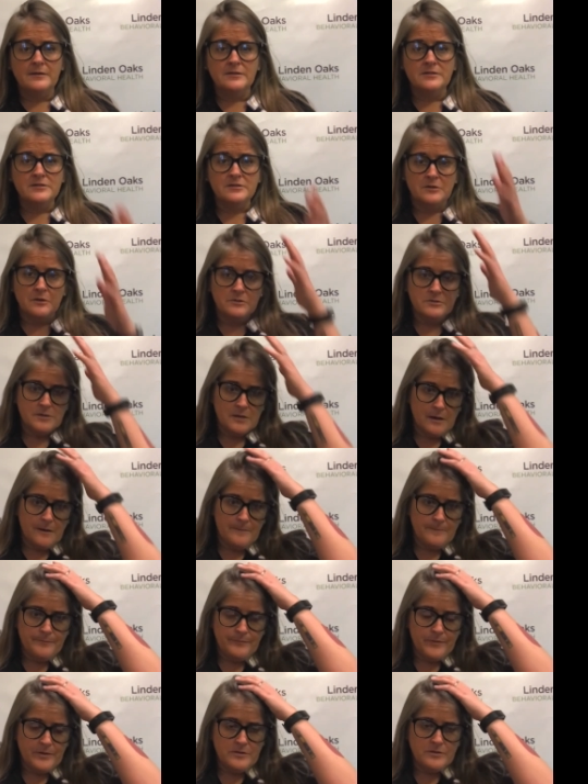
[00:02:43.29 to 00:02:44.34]
It starts out
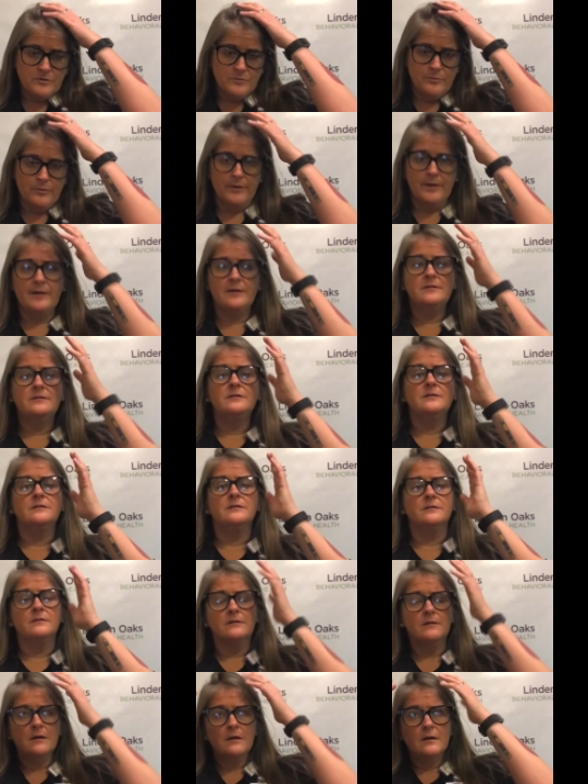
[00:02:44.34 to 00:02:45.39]
in your brain,
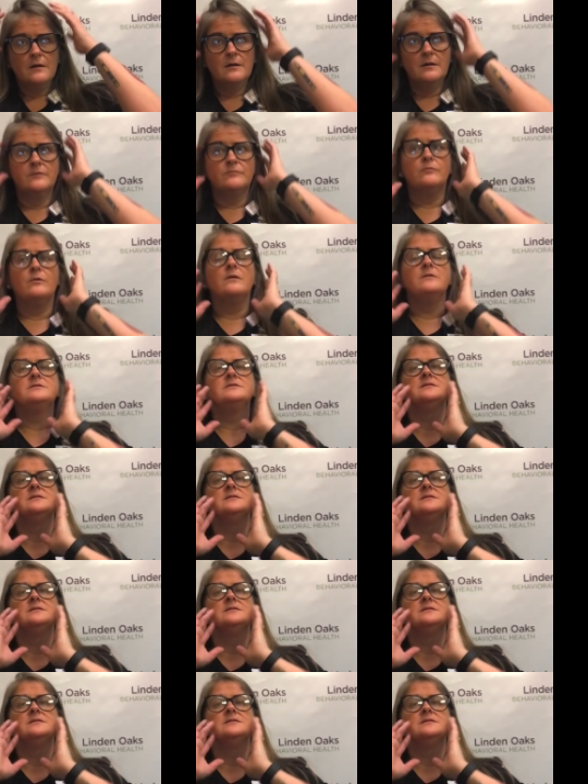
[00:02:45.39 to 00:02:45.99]
and it runs